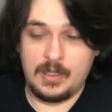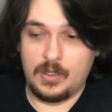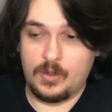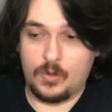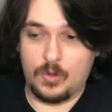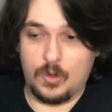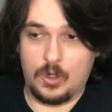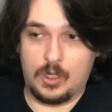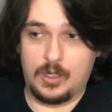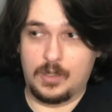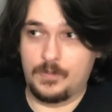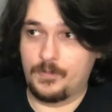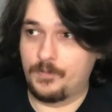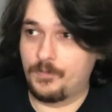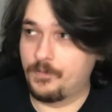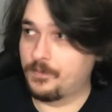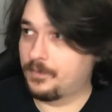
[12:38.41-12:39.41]
or
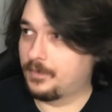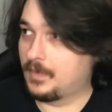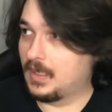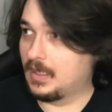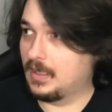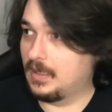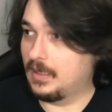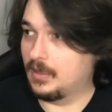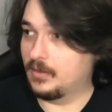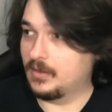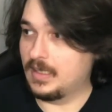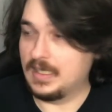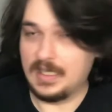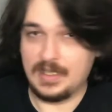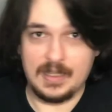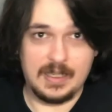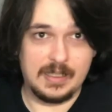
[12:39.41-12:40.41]

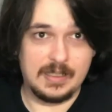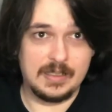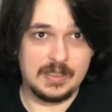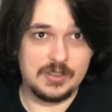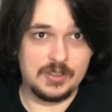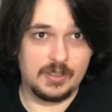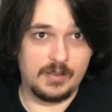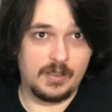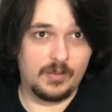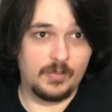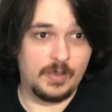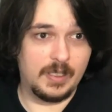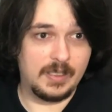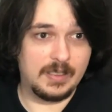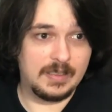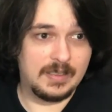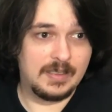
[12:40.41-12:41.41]
anything that's a little
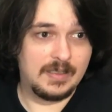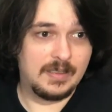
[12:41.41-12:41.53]
bit